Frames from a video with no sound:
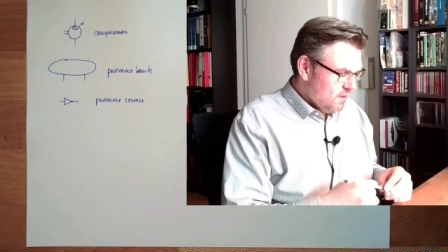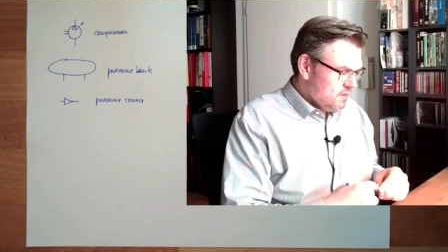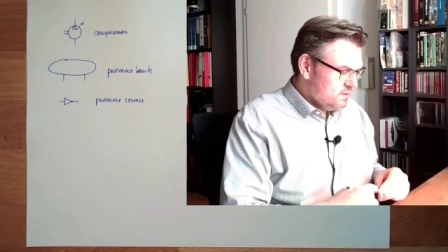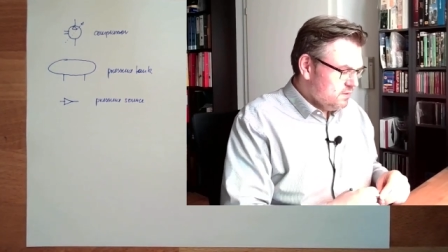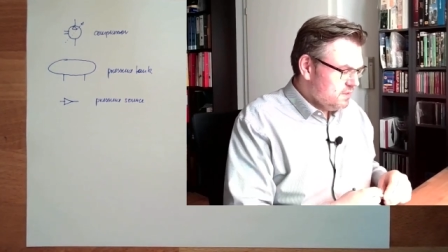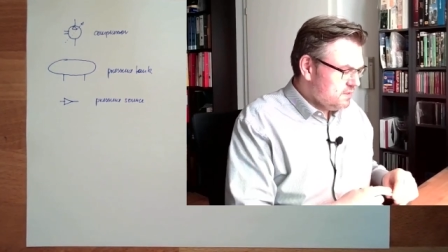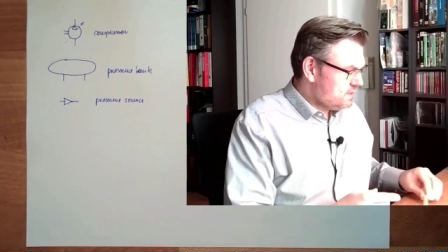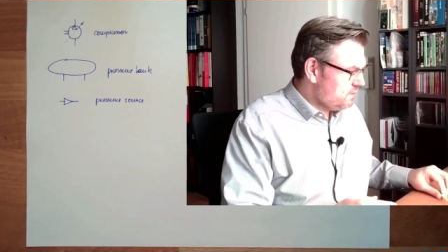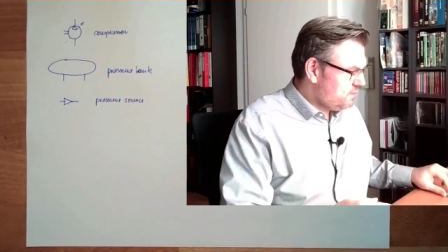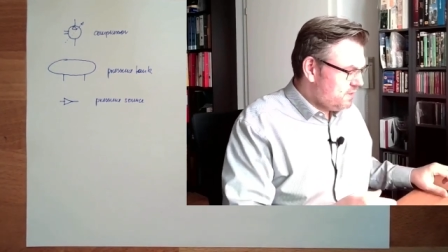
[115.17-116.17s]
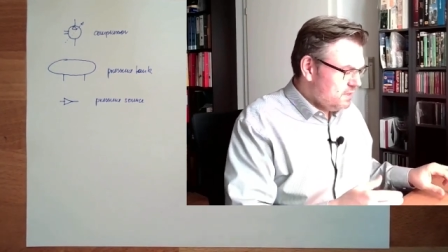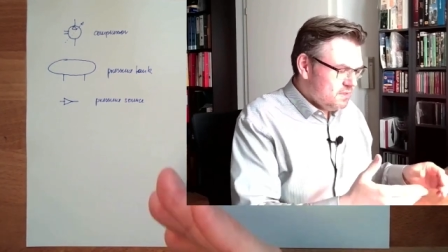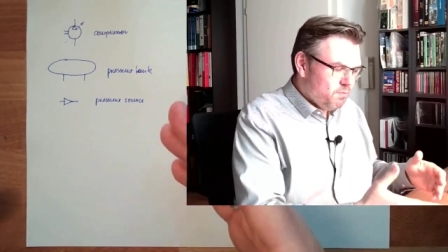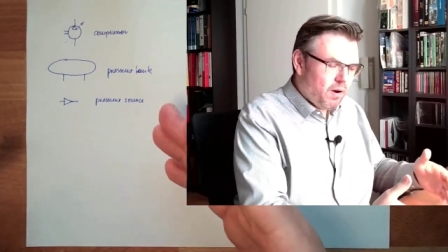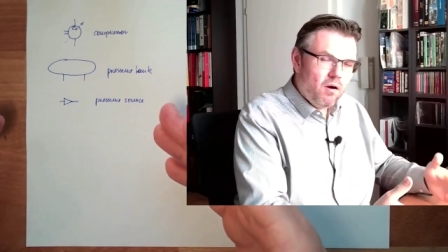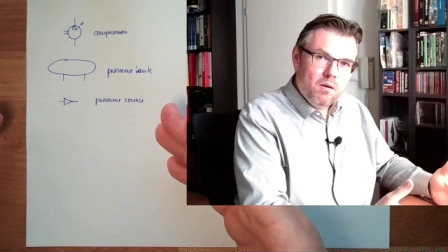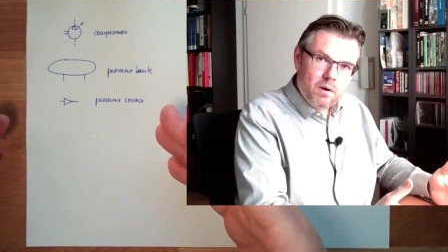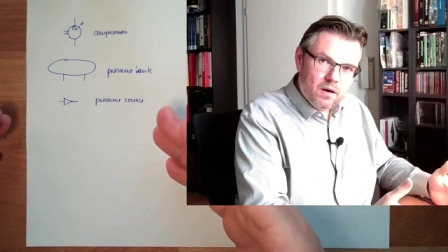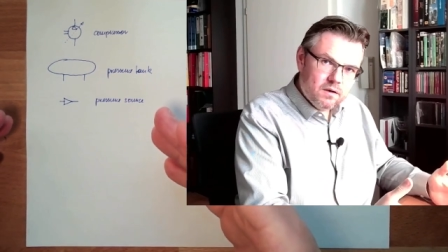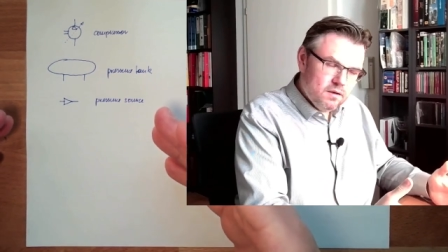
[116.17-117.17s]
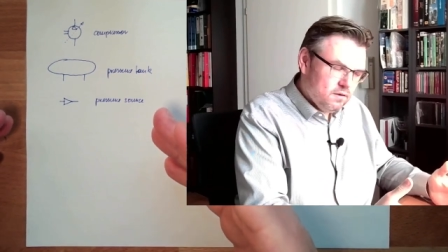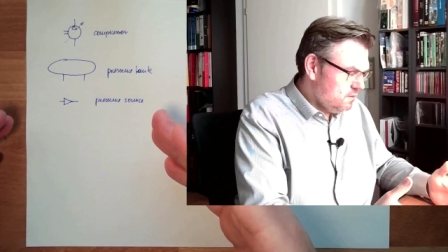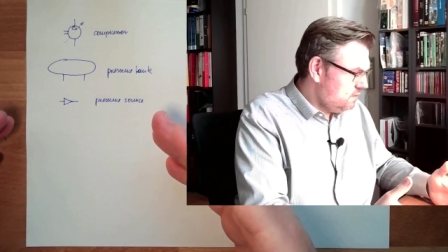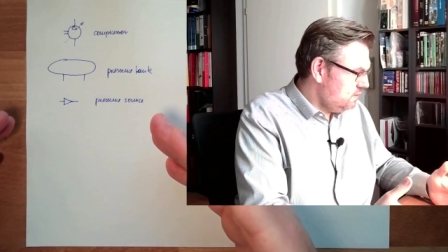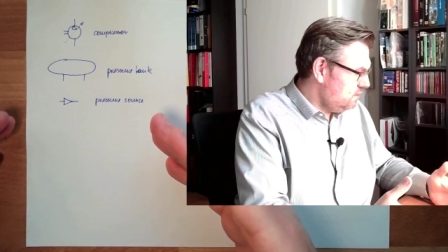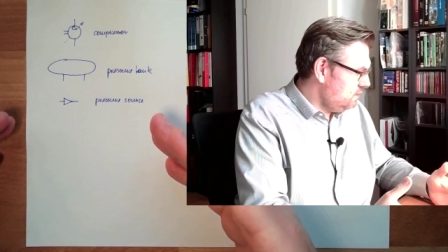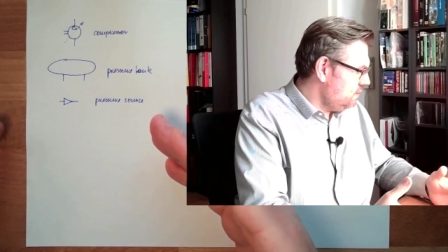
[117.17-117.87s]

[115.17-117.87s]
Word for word: So this is the, this is the power part. Huh?